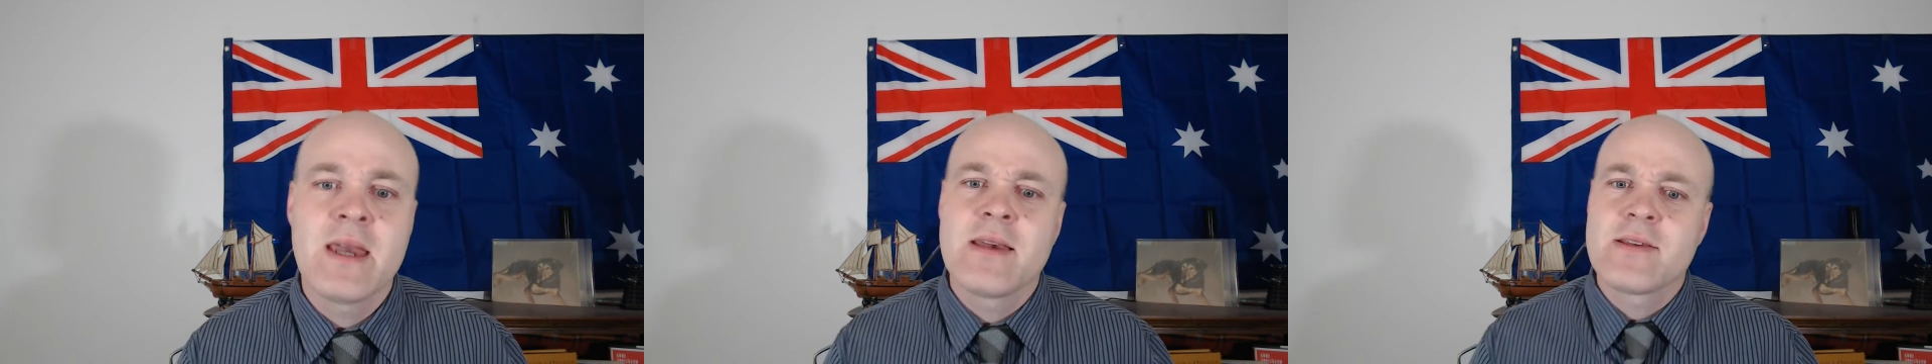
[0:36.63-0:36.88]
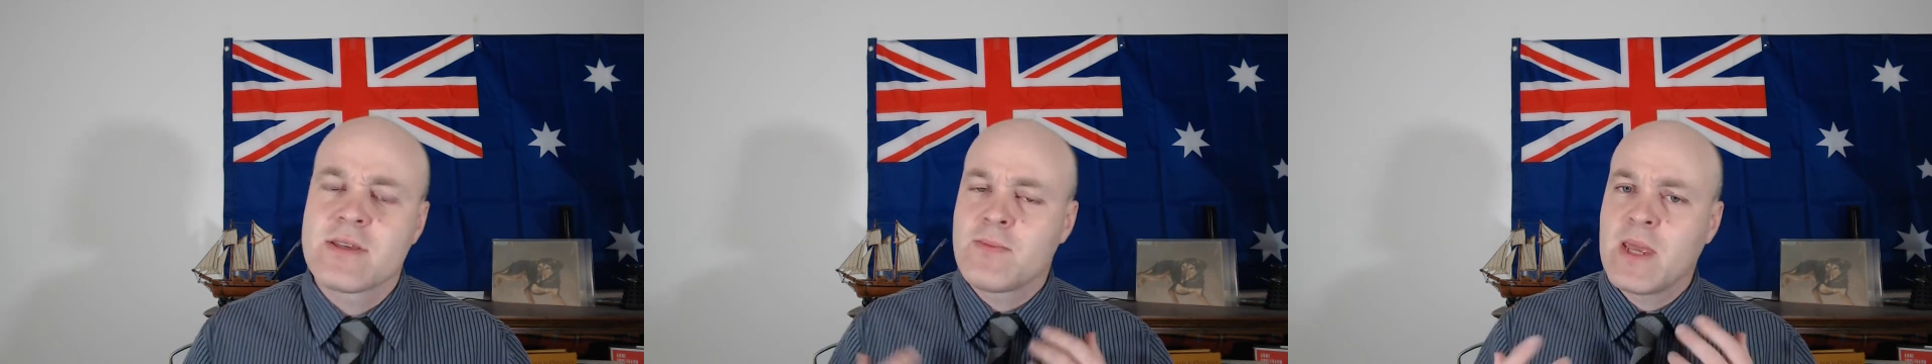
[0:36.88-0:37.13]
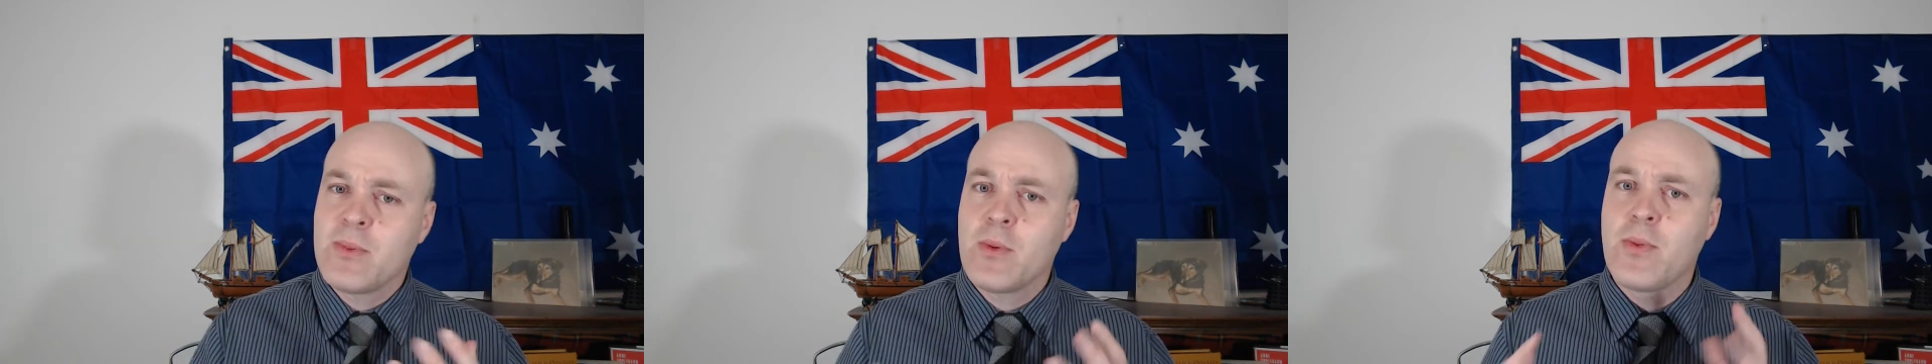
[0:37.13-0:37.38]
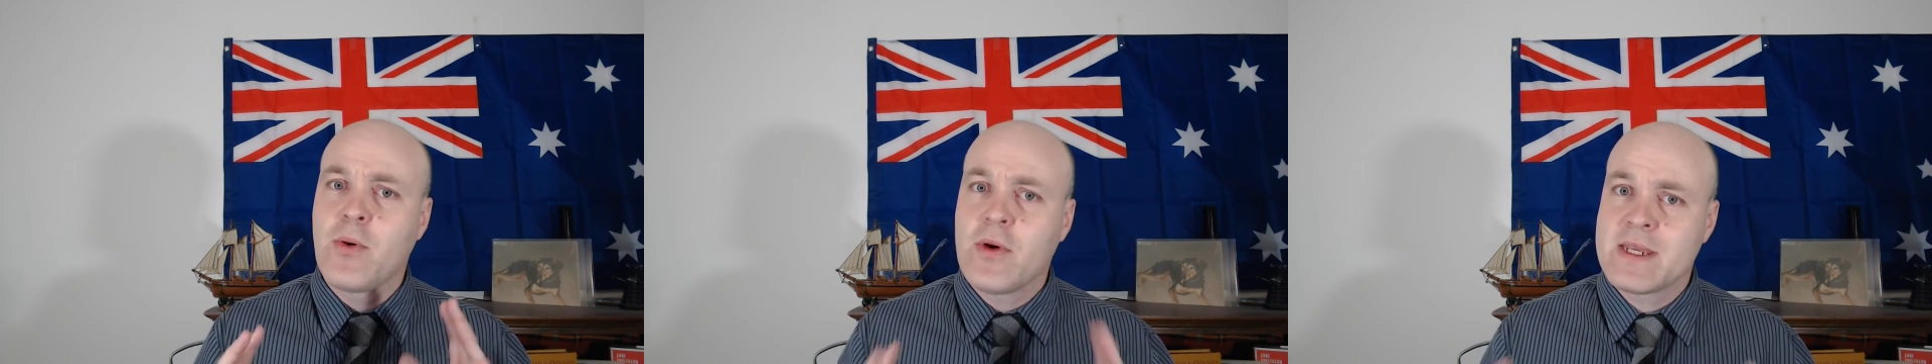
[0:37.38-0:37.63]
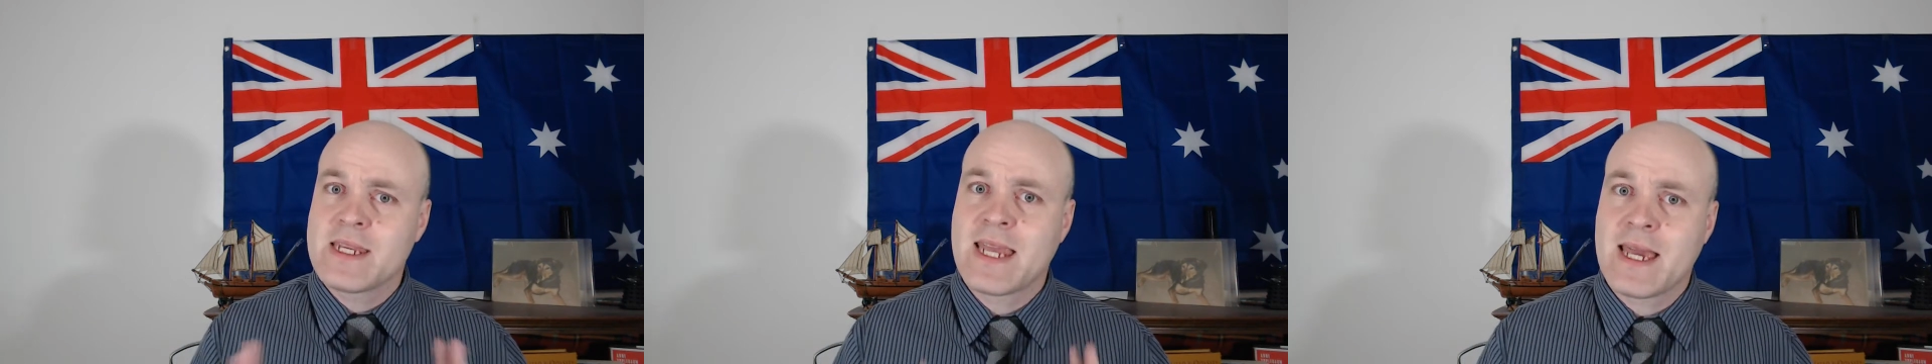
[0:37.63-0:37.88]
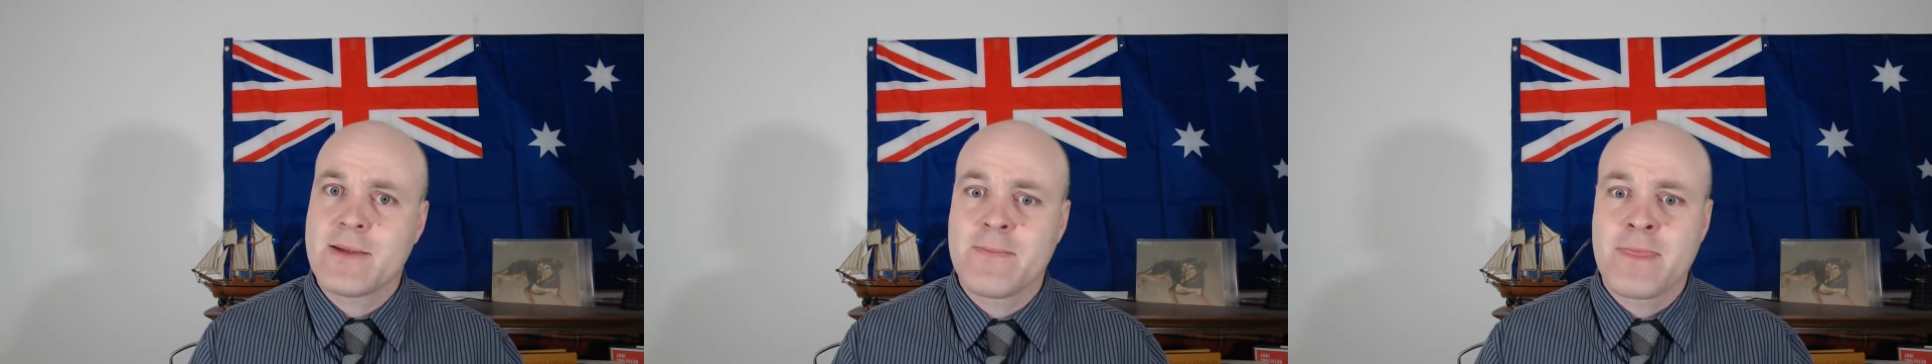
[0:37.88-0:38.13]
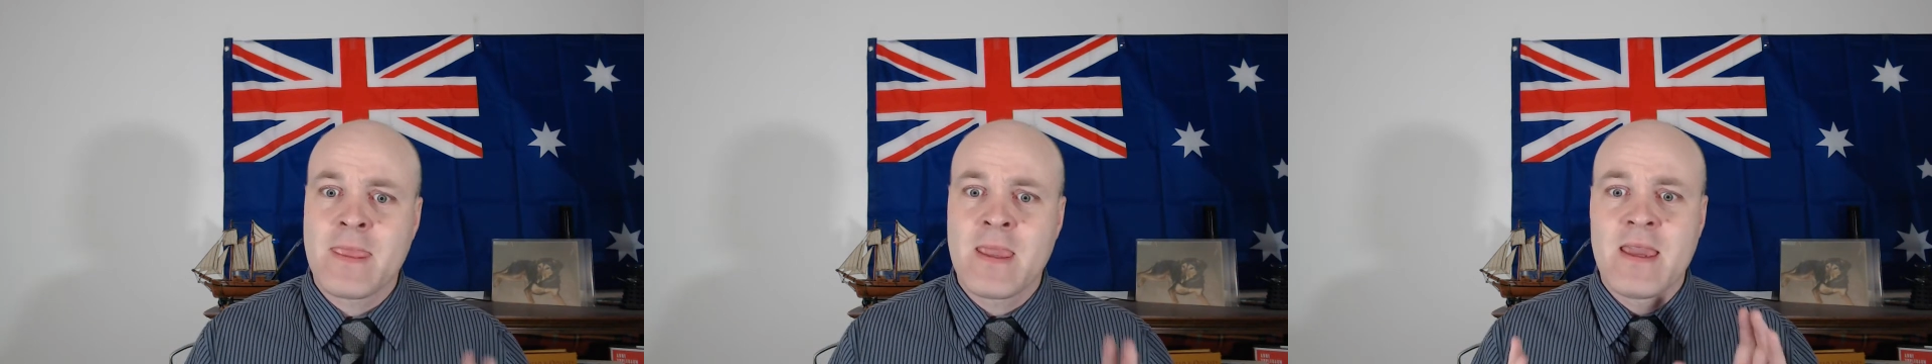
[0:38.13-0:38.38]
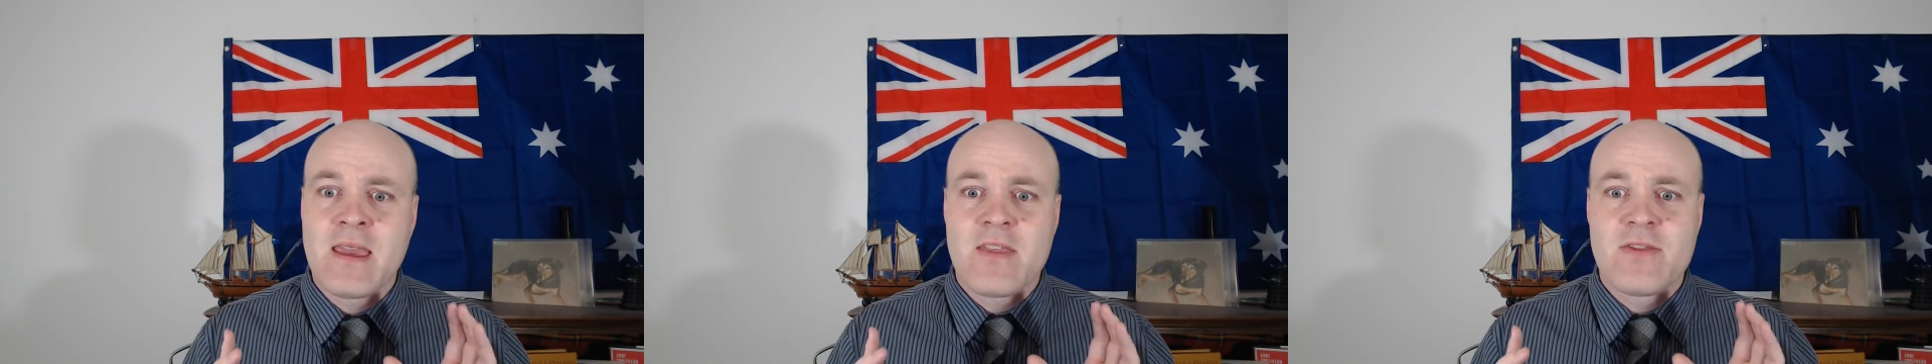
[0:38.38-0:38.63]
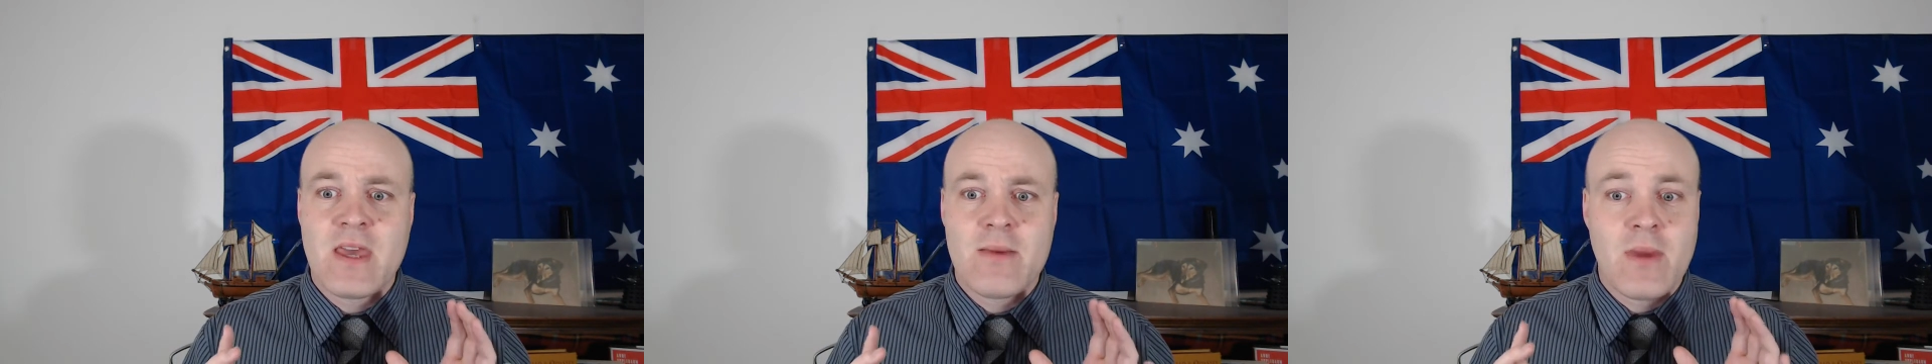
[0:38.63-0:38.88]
some people pointed out that